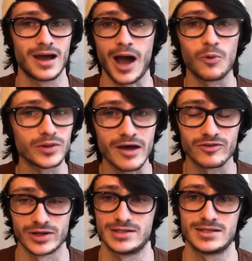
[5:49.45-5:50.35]
I will
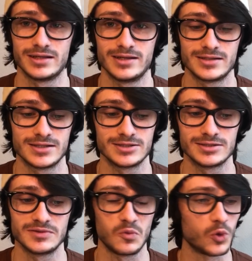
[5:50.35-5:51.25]
never understand that decision.
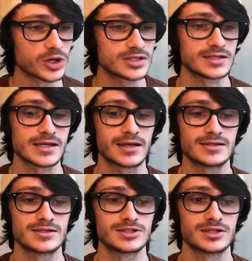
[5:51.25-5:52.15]
Worst design
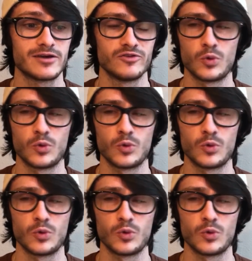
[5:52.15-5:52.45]
decision ever.